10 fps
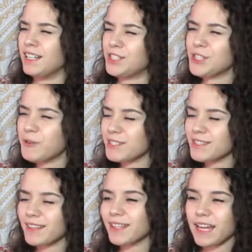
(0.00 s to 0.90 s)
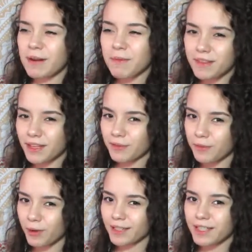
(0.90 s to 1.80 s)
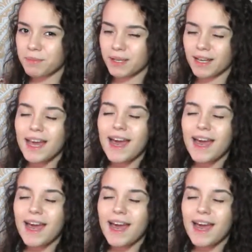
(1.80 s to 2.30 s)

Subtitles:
Gio, isn't that the camera that you wanted? But